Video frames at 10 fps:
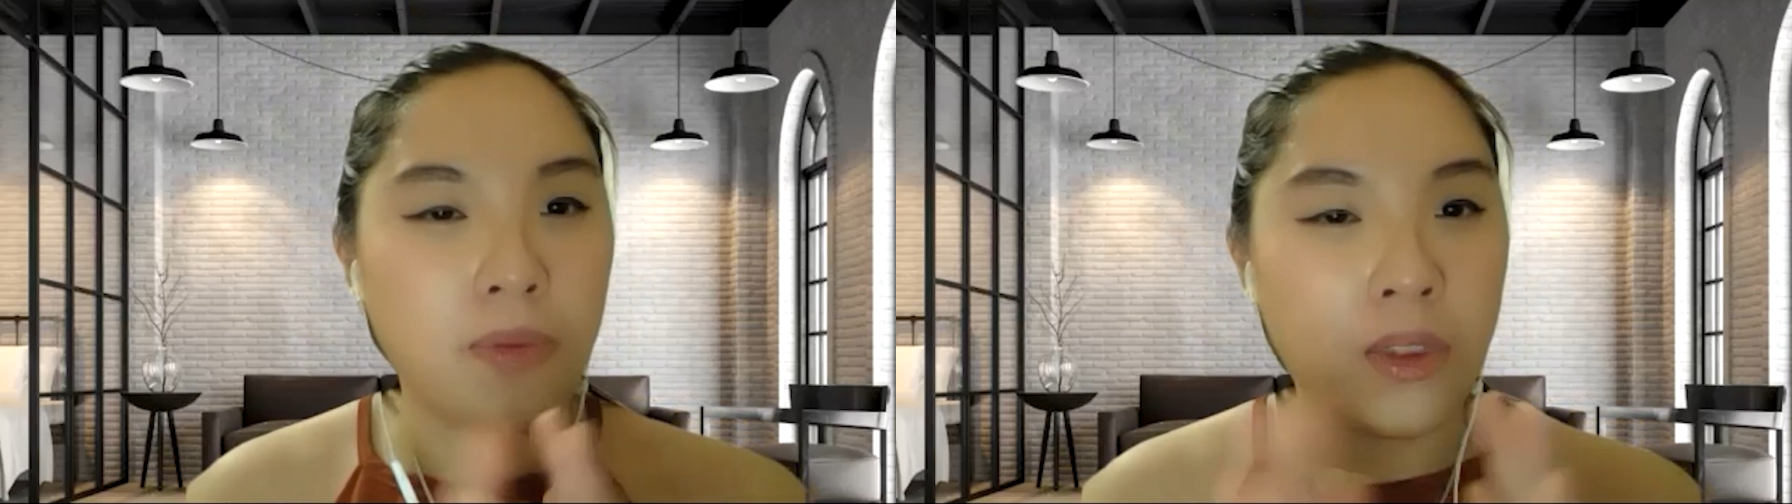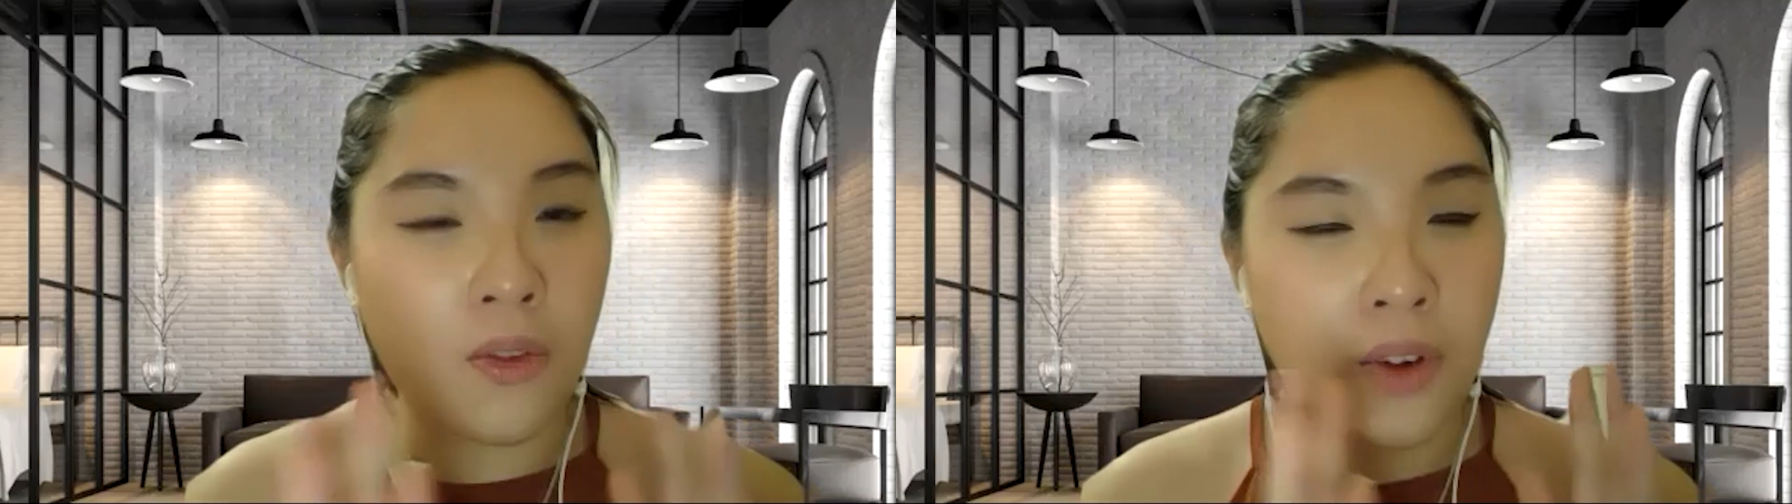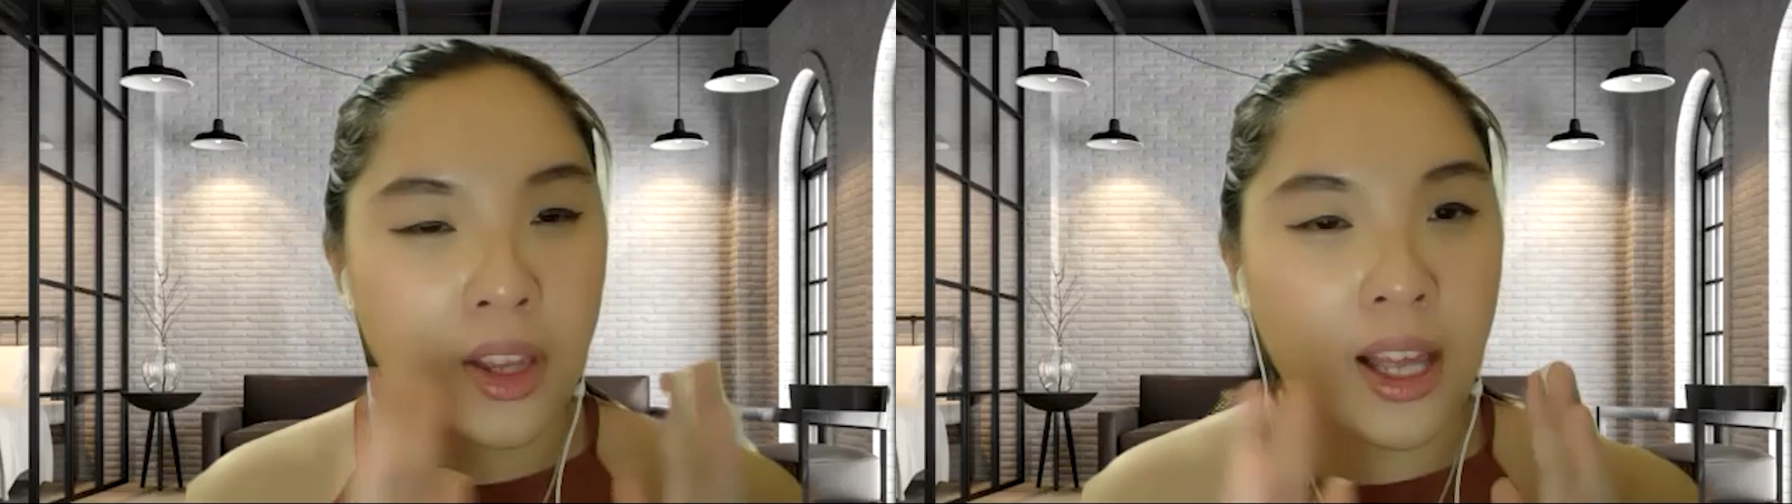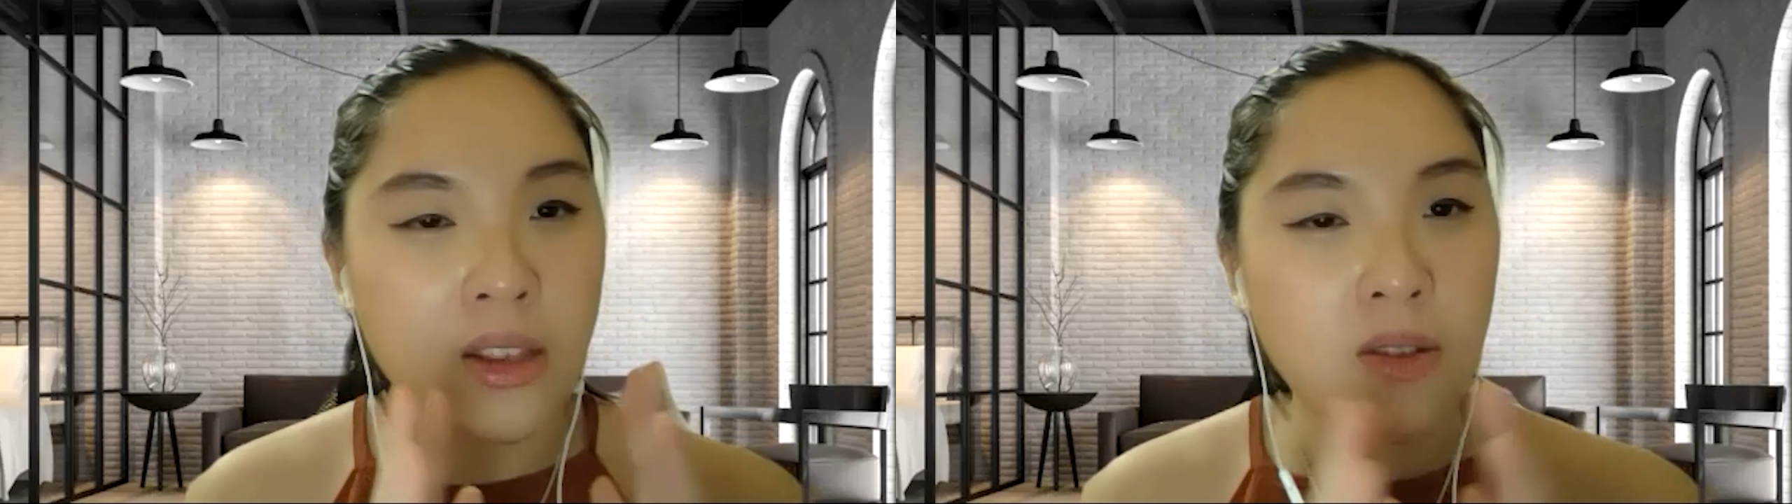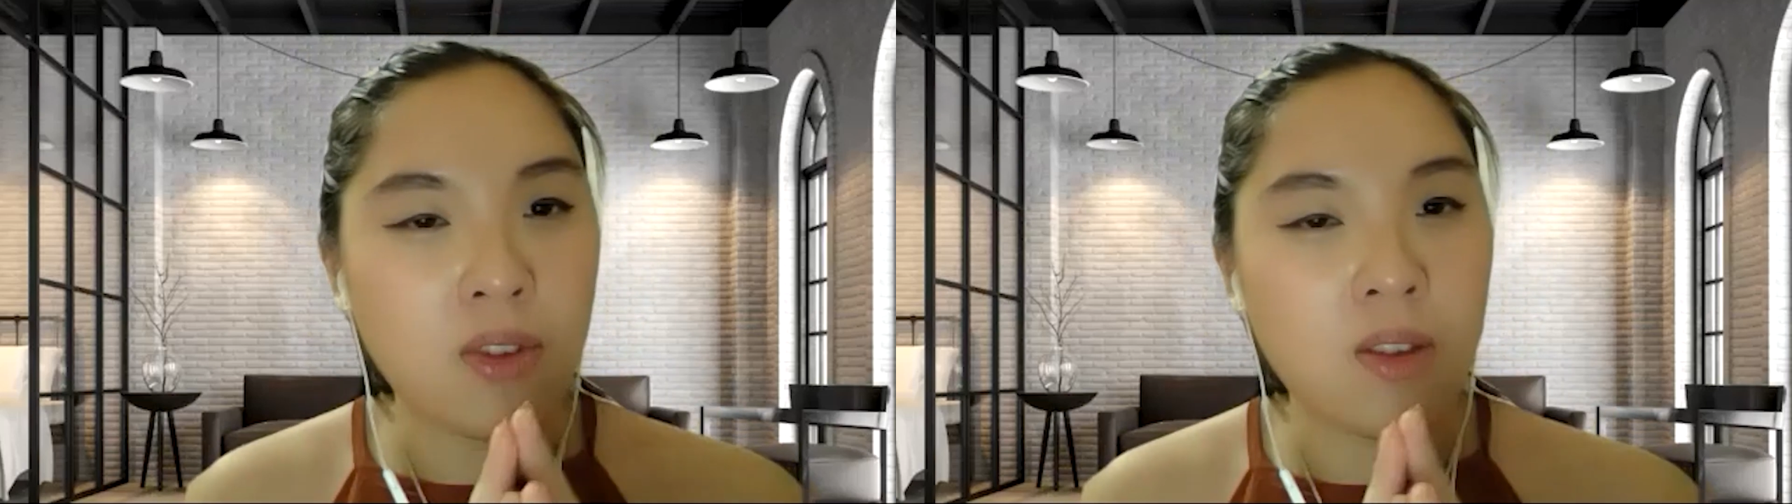different
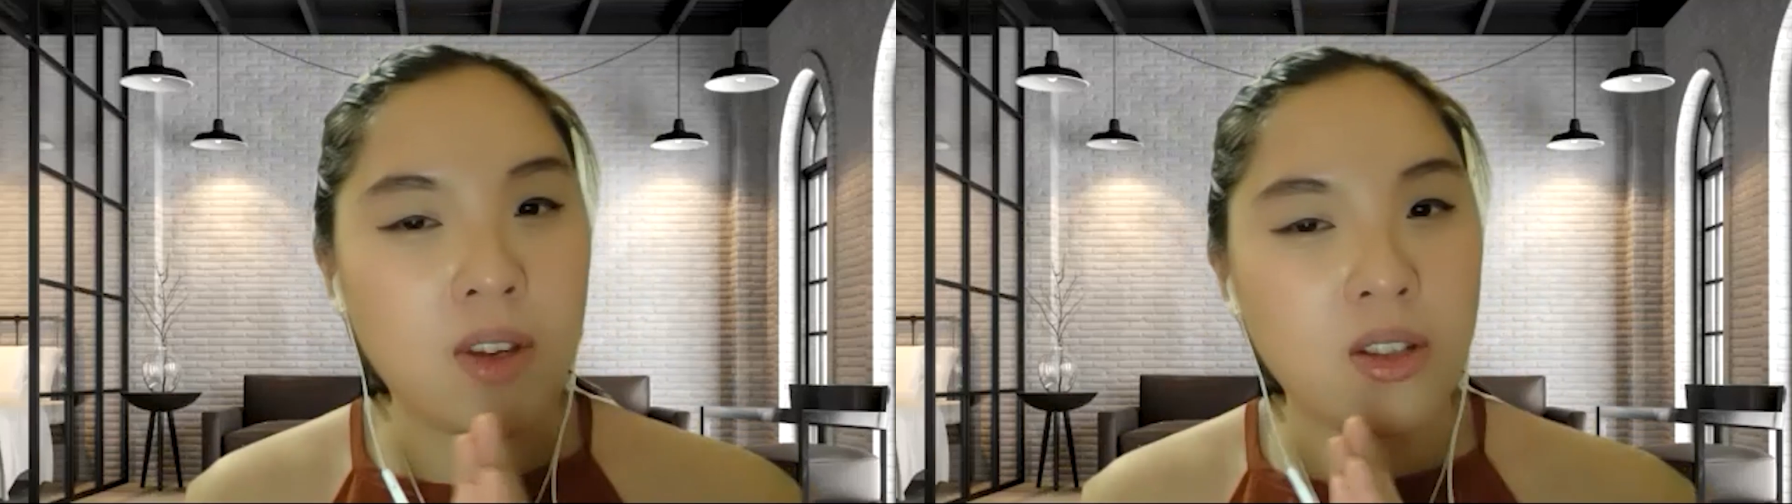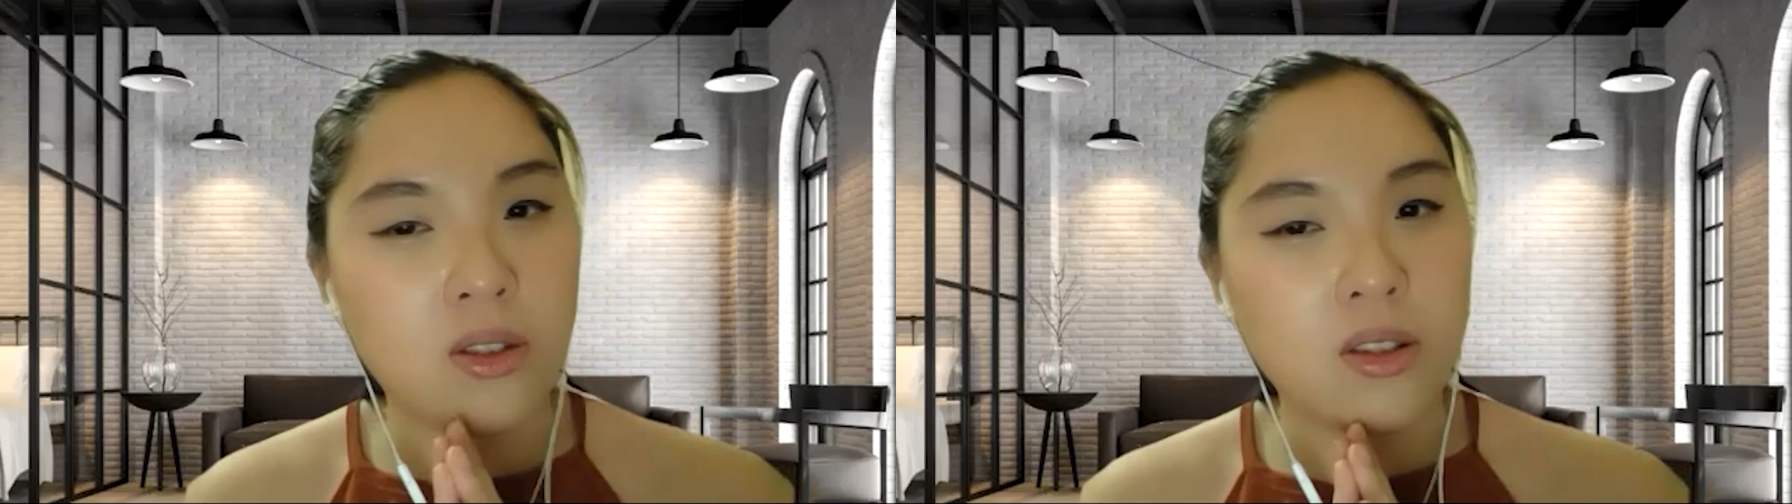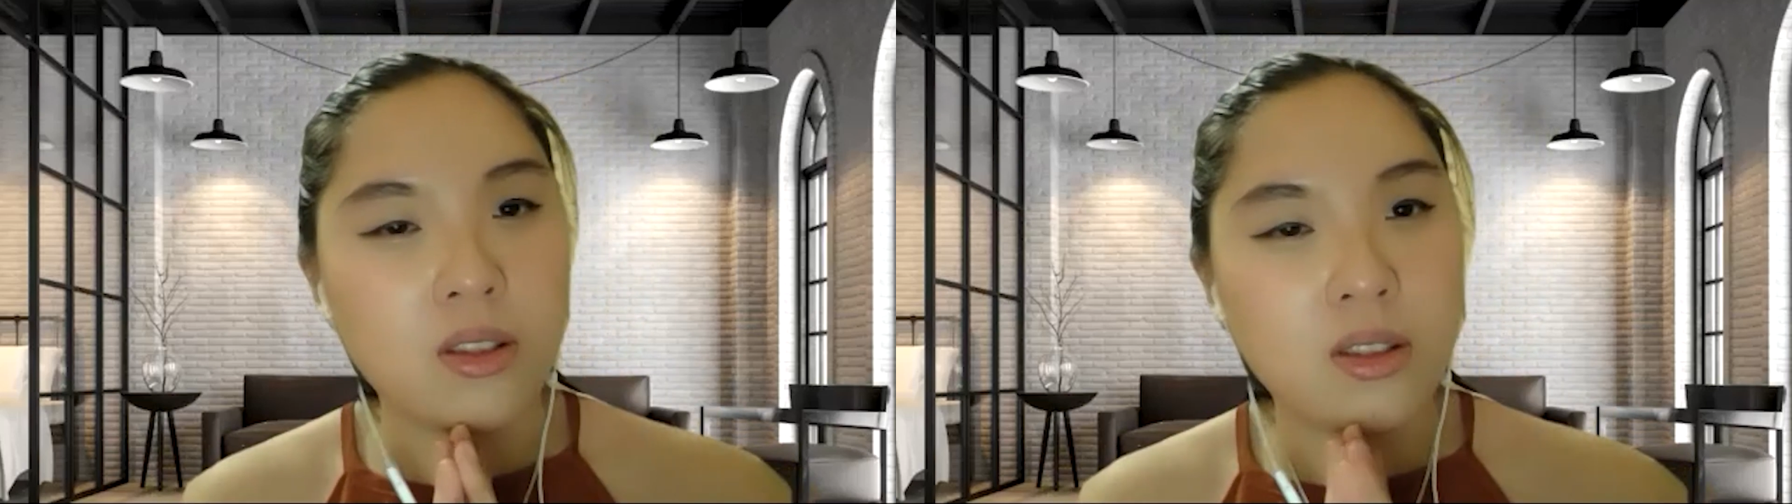kinds of investors?